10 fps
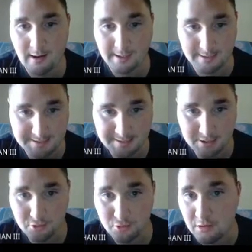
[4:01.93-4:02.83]
I can see
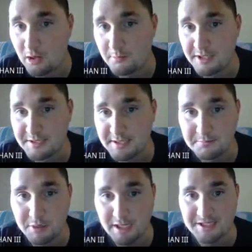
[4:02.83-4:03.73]
who commented,
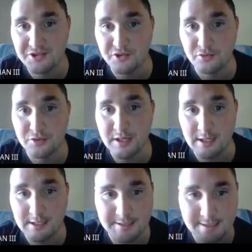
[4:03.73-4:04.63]
but I do
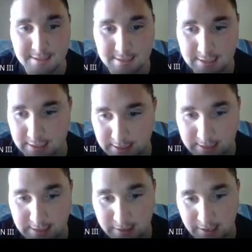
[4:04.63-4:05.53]
not
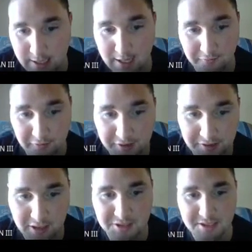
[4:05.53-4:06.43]
see
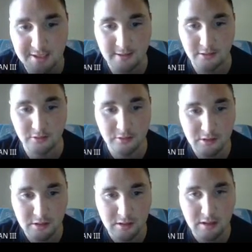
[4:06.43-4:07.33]
everything until
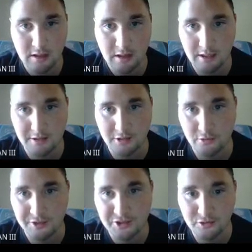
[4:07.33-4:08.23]
I go
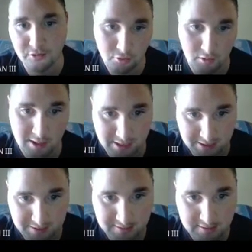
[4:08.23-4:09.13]
into
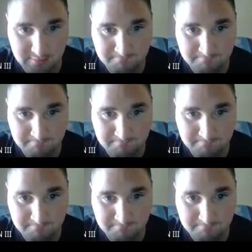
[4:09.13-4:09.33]
grades.